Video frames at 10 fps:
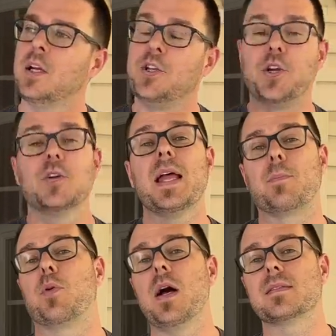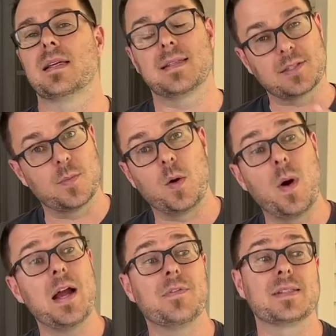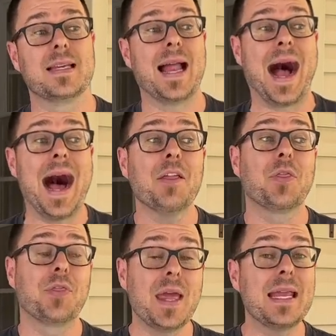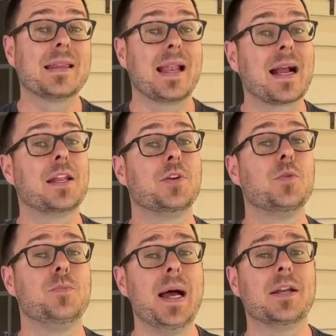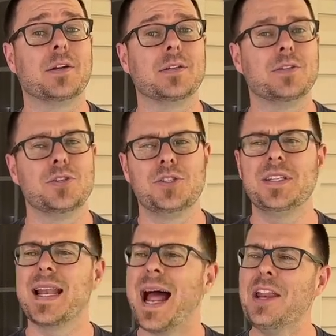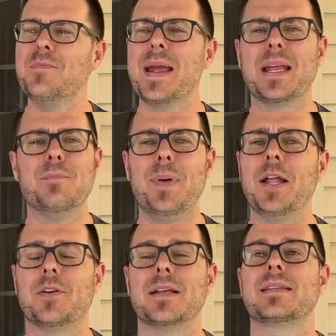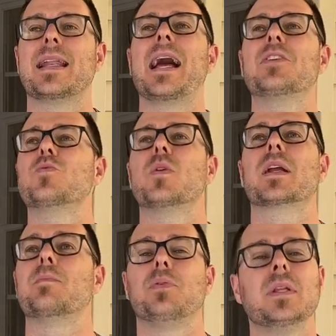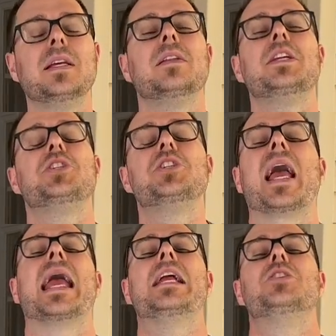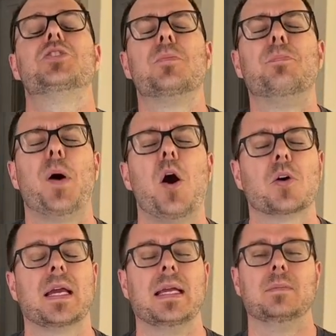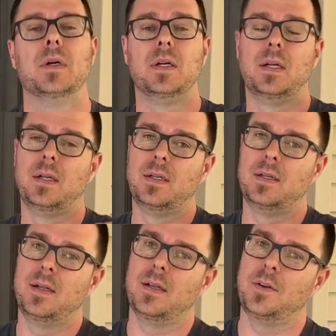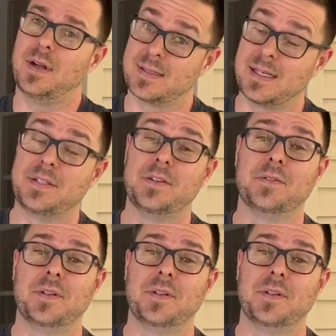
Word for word: during that process, I told my wife, I said, I think that I can do better. She said, how do you make it better? And I said, I just want to completely change the ball game. You guys stay tuned.